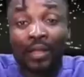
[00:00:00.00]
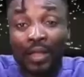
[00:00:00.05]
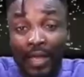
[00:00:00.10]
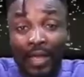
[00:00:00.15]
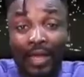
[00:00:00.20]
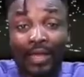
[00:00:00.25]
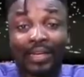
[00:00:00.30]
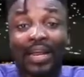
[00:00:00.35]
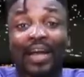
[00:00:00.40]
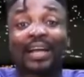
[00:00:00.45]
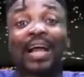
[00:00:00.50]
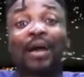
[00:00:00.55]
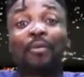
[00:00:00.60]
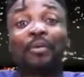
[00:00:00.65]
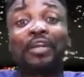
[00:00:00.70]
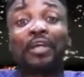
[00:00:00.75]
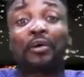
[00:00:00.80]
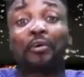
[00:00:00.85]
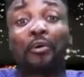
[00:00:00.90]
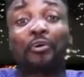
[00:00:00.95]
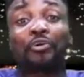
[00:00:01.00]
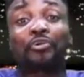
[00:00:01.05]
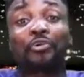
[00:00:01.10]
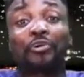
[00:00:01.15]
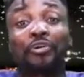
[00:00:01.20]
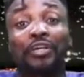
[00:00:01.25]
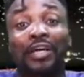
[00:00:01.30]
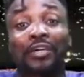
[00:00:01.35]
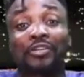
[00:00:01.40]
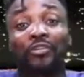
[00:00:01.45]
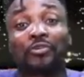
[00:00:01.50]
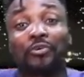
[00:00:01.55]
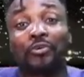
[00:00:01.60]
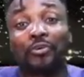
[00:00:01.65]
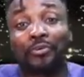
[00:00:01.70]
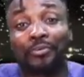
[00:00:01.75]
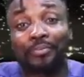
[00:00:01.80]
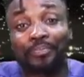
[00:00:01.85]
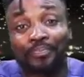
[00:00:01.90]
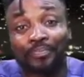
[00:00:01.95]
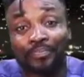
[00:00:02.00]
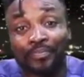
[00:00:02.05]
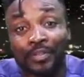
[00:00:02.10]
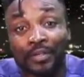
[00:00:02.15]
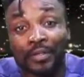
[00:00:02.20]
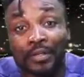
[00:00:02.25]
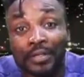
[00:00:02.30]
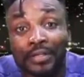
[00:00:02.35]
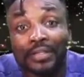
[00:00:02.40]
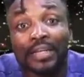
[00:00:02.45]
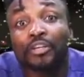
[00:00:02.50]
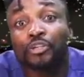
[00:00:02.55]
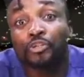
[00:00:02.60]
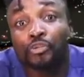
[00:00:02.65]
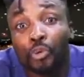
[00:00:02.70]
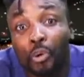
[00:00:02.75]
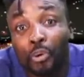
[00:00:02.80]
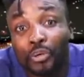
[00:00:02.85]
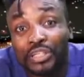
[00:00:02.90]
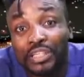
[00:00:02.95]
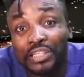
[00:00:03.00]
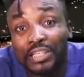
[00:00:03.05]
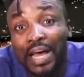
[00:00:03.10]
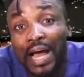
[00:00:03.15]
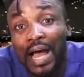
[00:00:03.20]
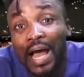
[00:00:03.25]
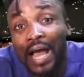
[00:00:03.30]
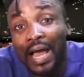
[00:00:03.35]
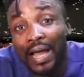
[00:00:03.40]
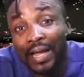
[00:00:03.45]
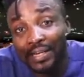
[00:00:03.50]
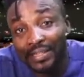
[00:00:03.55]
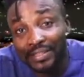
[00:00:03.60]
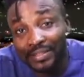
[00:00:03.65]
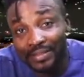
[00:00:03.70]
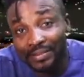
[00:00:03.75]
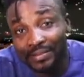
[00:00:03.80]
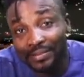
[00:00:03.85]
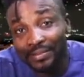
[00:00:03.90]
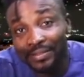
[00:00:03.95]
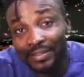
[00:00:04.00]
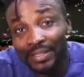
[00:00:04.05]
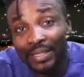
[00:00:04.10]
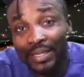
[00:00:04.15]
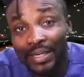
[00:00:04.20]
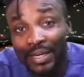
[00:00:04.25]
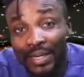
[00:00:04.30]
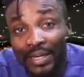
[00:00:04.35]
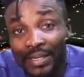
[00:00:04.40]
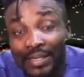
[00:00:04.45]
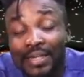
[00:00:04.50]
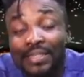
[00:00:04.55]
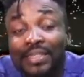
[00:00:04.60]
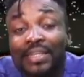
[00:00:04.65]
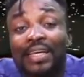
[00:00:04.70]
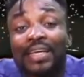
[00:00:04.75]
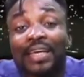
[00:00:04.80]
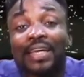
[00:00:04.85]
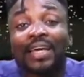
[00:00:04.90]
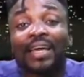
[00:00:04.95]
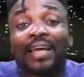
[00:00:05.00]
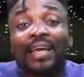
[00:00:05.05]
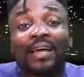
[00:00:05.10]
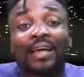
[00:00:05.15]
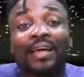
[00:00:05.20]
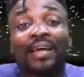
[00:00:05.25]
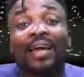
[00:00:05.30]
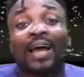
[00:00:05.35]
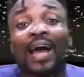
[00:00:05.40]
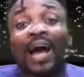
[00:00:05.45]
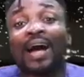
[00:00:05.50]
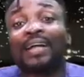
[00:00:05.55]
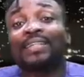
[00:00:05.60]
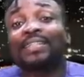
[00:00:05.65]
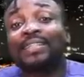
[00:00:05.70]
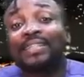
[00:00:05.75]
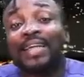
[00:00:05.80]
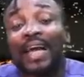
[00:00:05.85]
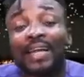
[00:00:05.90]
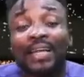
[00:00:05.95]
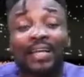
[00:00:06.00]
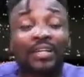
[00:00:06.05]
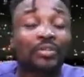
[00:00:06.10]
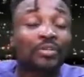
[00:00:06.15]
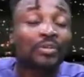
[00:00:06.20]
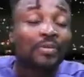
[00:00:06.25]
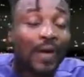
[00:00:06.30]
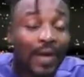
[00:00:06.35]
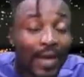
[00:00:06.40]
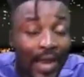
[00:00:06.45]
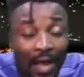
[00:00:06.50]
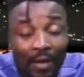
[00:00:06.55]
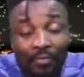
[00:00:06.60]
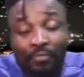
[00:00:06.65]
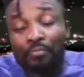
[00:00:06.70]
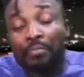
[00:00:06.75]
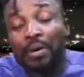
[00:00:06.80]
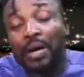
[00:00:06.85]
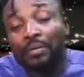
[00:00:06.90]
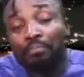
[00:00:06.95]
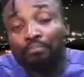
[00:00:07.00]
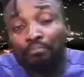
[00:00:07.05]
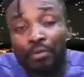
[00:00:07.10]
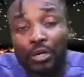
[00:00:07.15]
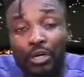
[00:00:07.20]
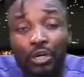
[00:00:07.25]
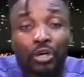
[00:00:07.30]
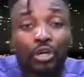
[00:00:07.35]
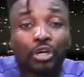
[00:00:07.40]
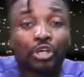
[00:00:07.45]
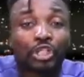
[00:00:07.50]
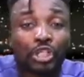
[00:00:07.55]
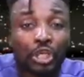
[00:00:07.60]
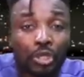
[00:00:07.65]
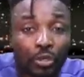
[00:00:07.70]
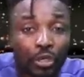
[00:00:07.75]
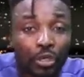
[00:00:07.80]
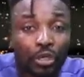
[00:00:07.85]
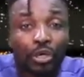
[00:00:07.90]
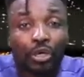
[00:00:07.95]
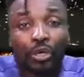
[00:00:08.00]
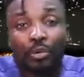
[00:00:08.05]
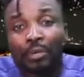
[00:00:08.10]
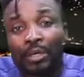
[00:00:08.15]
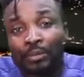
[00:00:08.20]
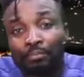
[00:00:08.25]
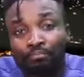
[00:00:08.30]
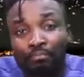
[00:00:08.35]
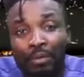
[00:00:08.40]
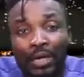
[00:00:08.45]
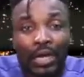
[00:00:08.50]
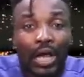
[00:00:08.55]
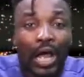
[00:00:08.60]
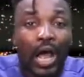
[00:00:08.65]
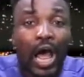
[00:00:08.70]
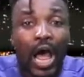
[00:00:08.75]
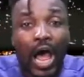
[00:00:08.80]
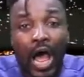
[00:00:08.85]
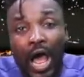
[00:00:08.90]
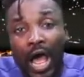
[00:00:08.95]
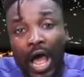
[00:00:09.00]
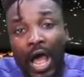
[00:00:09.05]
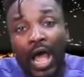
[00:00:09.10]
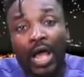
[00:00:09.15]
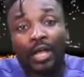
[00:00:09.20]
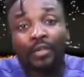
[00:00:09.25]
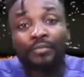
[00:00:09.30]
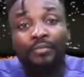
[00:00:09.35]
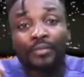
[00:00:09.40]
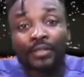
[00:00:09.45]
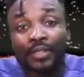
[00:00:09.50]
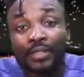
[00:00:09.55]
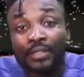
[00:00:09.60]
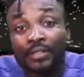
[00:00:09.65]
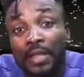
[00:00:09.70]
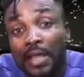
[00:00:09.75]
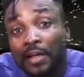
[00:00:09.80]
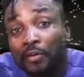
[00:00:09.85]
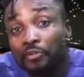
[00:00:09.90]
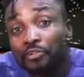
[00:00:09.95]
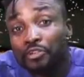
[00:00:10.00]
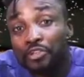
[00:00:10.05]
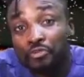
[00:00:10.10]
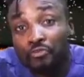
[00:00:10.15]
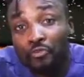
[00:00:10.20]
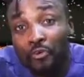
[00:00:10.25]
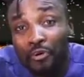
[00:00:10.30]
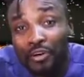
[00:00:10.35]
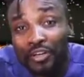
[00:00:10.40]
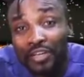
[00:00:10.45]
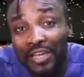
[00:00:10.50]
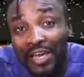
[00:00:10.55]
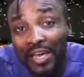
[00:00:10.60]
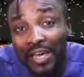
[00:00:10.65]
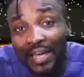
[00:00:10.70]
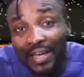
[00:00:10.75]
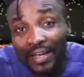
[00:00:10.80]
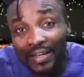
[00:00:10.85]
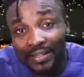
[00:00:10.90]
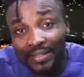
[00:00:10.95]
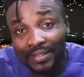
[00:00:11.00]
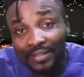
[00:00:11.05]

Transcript: And that guy, where they control their soul. They shock the guy. They say, as the guy they do, Alam Ban Boro Shiro Bambala. Now you can see one girl.